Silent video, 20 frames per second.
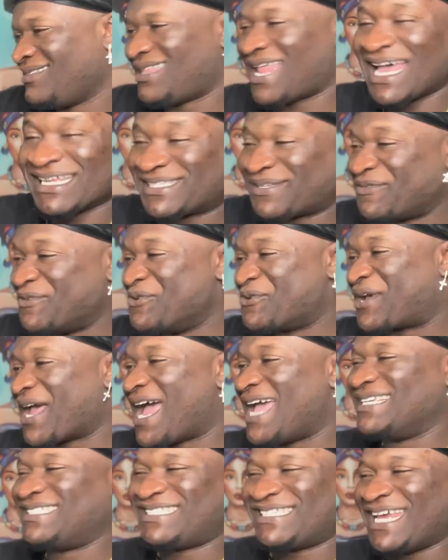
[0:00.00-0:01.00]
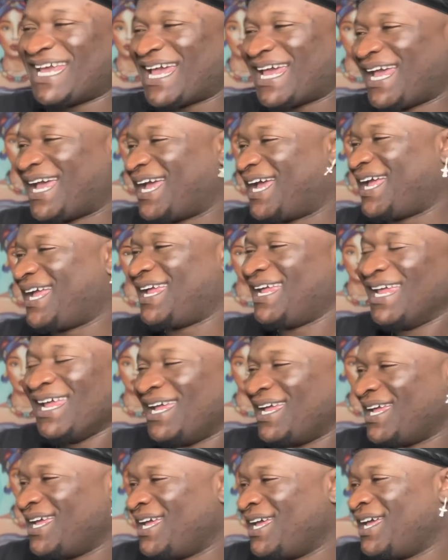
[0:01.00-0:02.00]
That's the UK
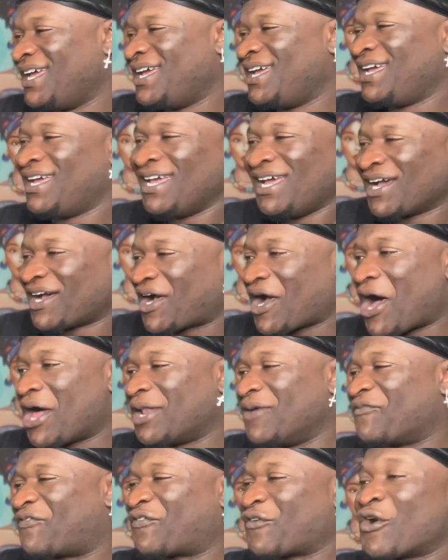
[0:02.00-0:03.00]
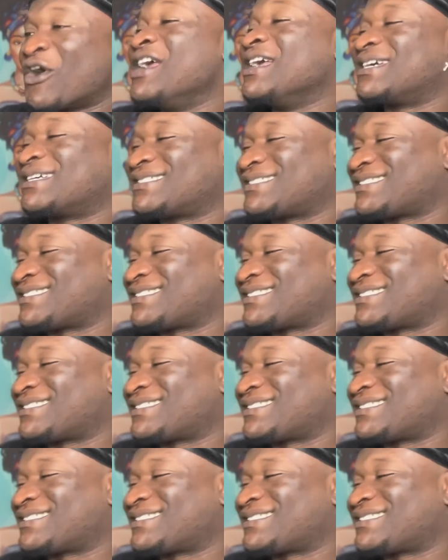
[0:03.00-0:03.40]
shit. Call them freaks.